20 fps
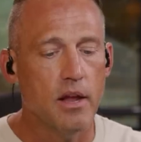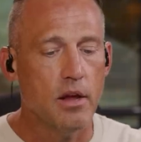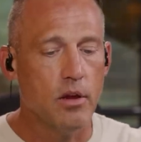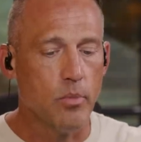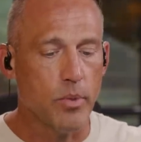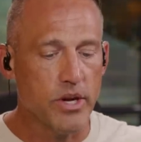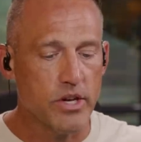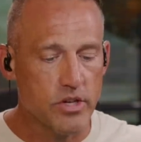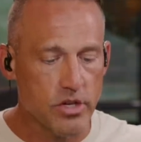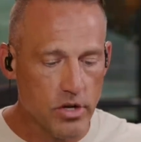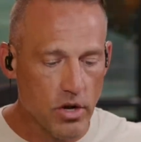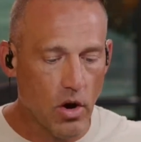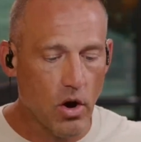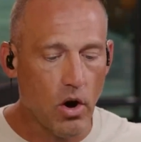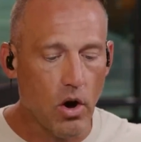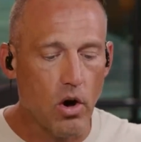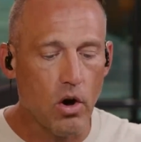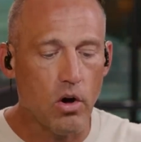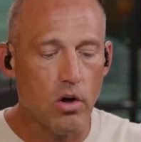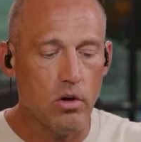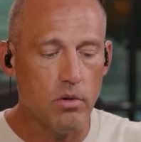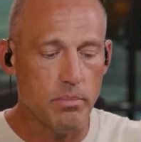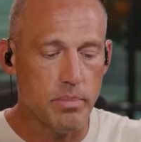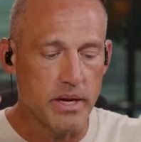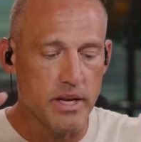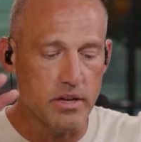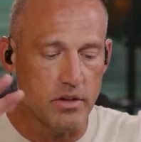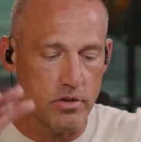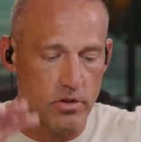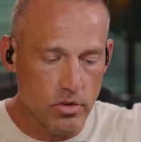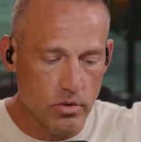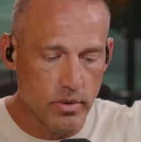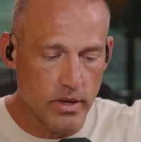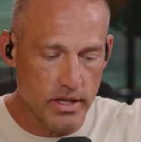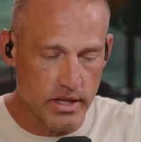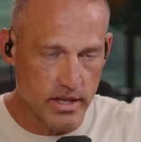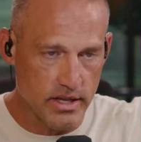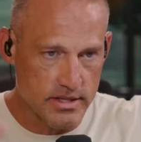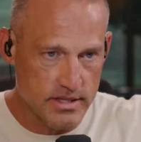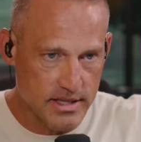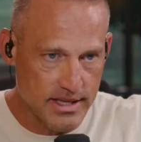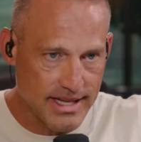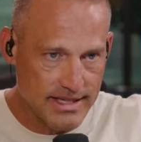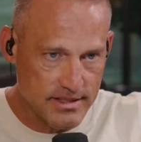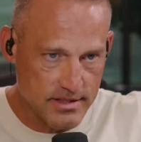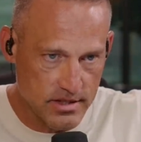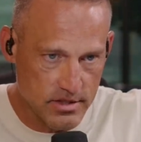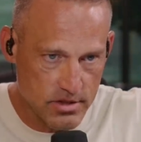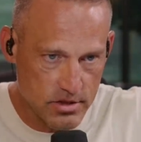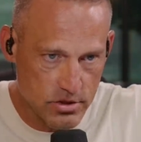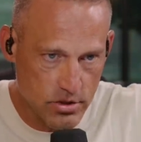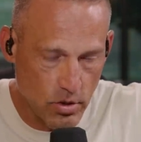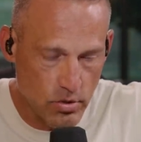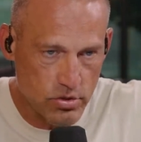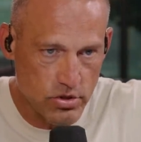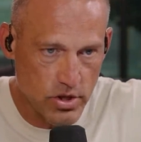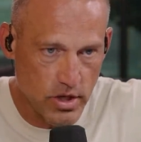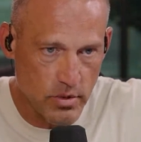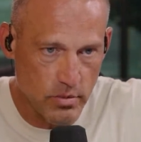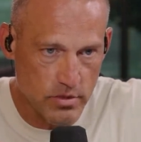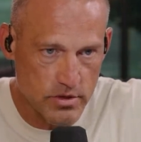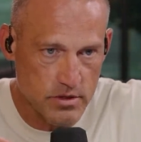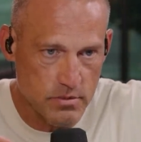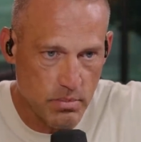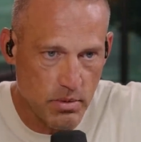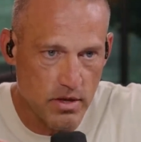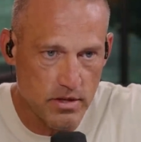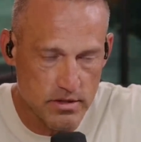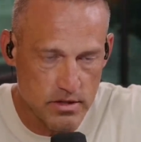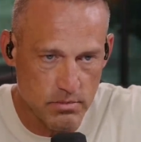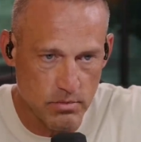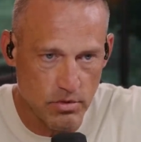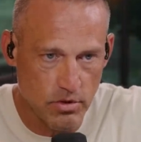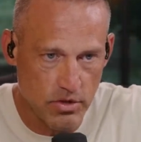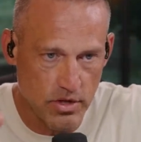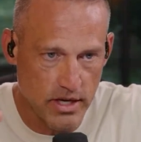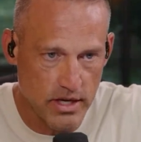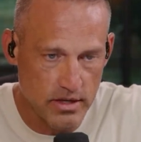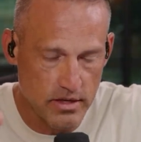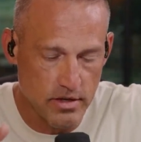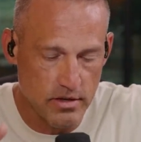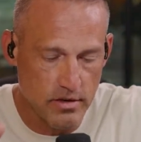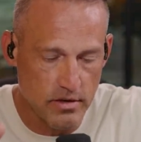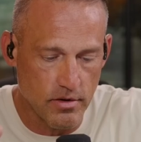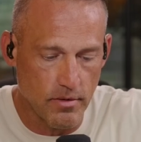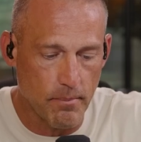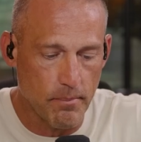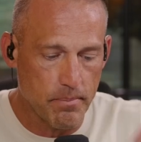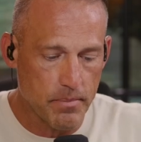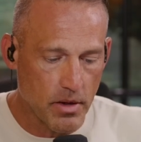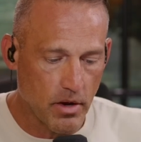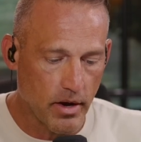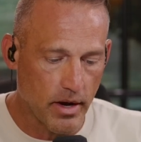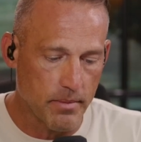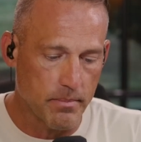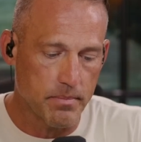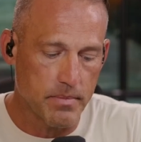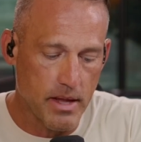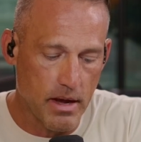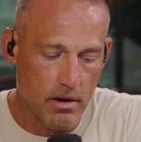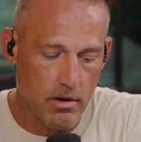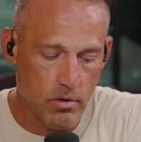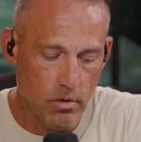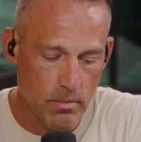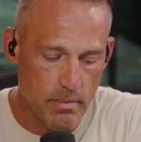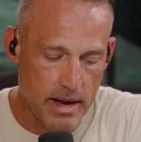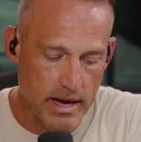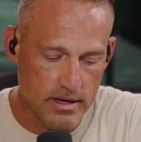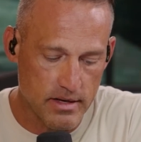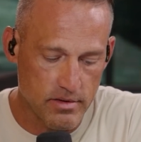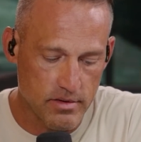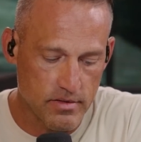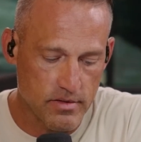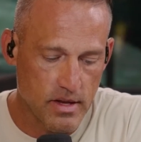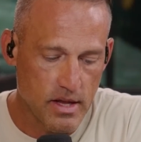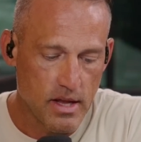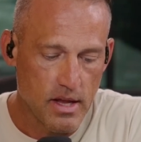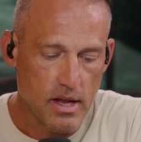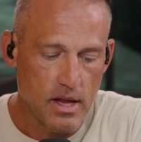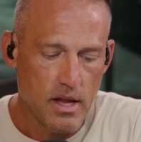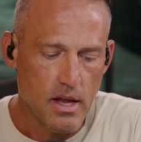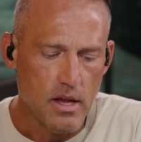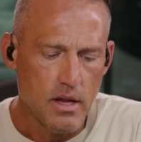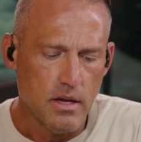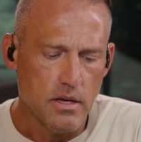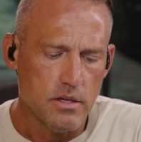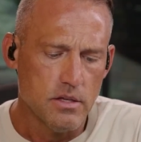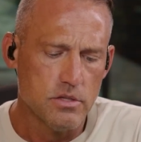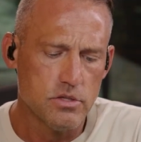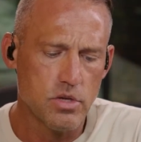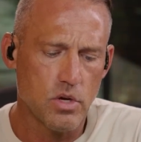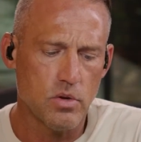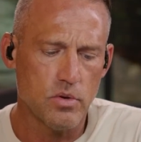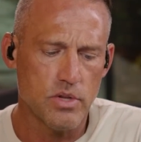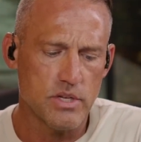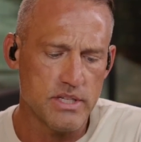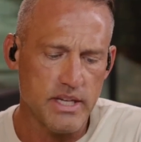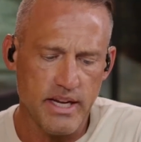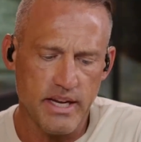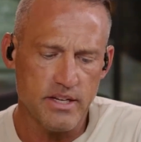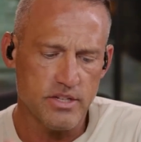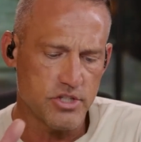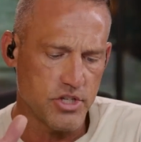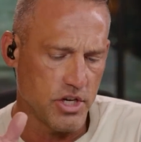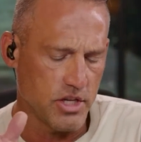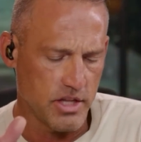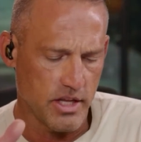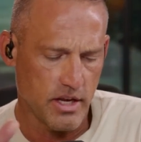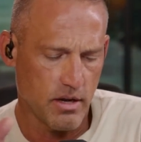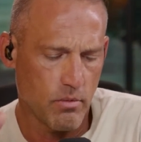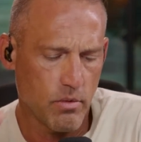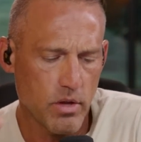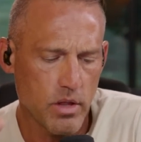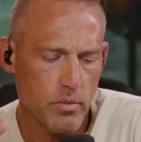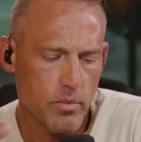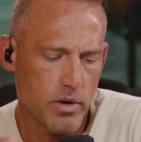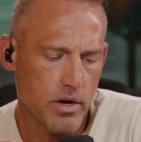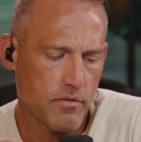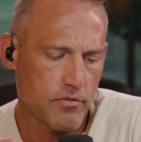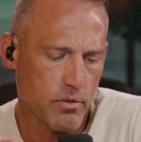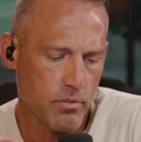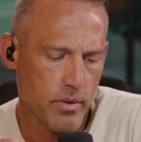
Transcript: we should all be doing this. That's the socially responsible thing to do. All right, now going back to this. So, this ESG thing, it really went off the